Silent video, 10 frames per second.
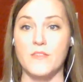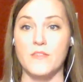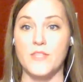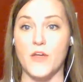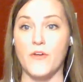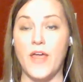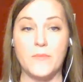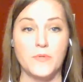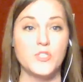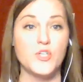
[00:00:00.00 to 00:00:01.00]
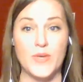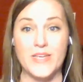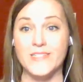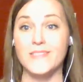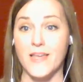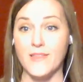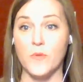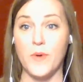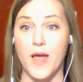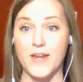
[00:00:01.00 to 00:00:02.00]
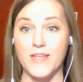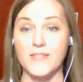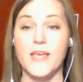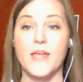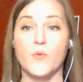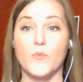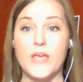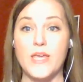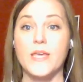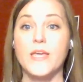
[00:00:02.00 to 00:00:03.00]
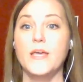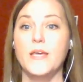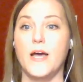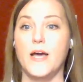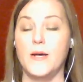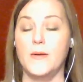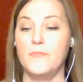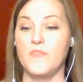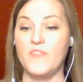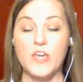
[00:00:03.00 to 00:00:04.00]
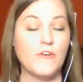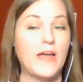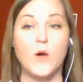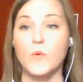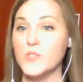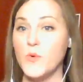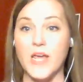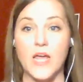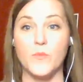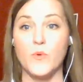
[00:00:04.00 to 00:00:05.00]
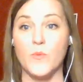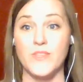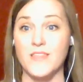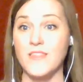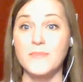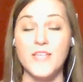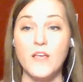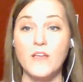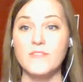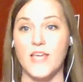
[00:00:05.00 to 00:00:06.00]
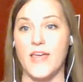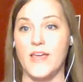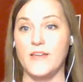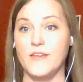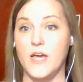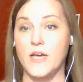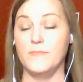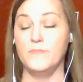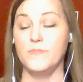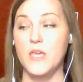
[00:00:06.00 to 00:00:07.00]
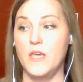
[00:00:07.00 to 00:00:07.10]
they're able to reset their bodies and re um, figure out what's going on within themselves and um,